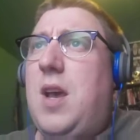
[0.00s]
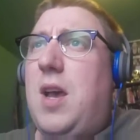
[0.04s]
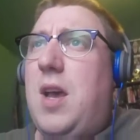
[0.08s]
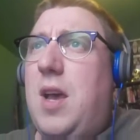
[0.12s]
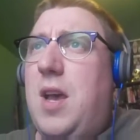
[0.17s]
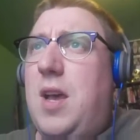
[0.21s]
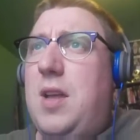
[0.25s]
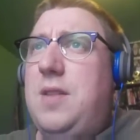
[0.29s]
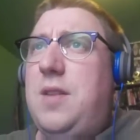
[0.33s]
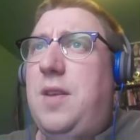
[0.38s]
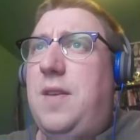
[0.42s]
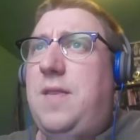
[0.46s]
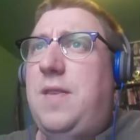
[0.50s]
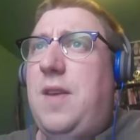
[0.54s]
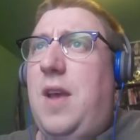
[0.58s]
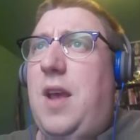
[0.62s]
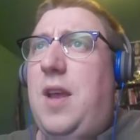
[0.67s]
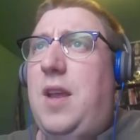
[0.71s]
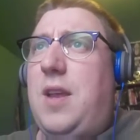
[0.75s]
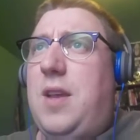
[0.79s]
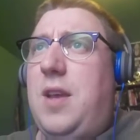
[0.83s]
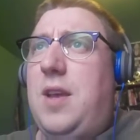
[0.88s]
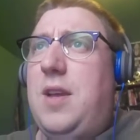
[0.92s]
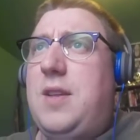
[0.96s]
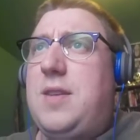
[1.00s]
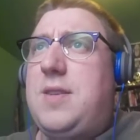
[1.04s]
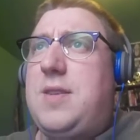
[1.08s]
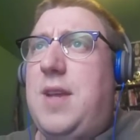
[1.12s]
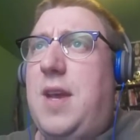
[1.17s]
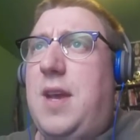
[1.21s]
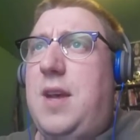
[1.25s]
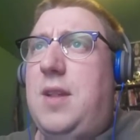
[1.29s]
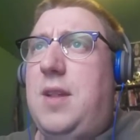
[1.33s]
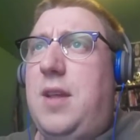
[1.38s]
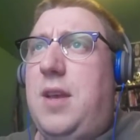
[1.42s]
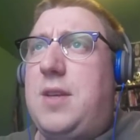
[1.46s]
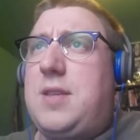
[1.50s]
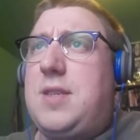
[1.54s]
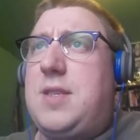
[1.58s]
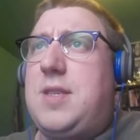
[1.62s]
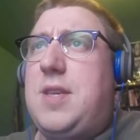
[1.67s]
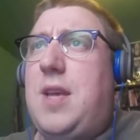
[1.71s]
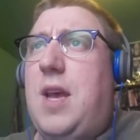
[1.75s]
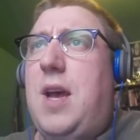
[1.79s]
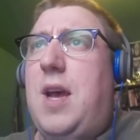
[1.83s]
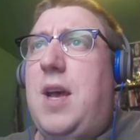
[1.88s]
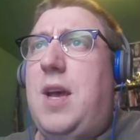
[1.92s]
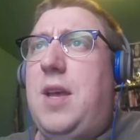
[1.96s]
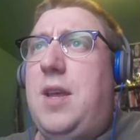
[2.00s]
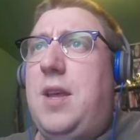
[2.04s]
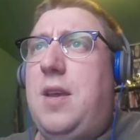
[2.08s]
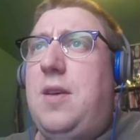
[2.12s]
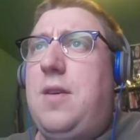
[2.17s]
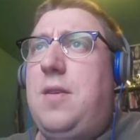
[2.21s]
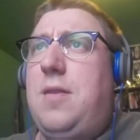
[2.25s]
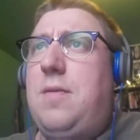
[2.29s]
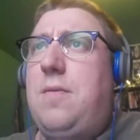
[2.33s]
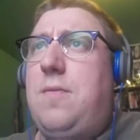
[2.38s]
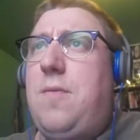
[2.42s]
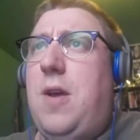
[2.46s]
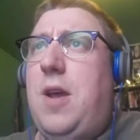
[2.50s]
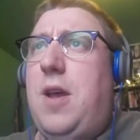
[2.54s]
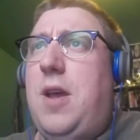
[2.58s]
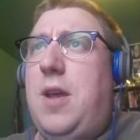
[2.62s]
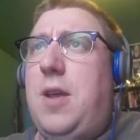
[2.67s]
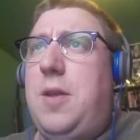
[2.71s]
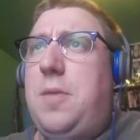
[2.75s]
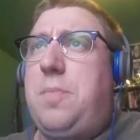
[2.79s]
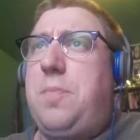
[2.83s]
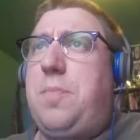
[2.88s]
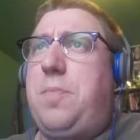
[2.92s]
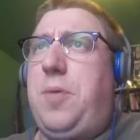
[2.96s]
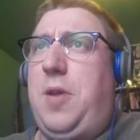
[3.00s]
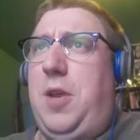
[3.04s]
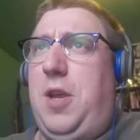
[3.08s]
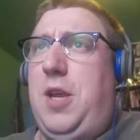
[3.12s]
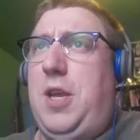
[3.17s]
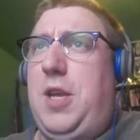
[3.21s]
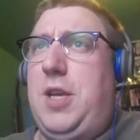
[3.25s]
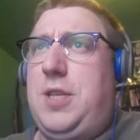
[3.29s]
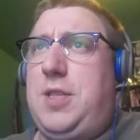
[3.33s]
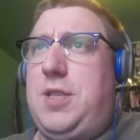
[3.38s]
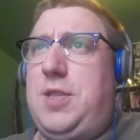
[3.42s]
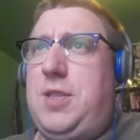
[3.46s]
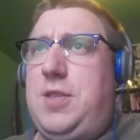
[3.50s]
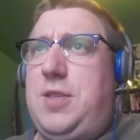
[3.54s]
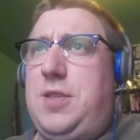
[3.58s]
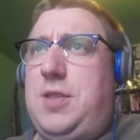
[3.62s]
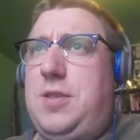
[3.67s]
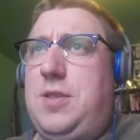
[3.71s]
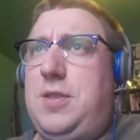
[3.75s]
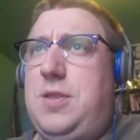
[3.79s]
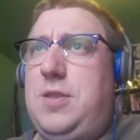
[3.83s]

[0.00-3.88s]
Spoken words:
And the psychedelic cyan red piece.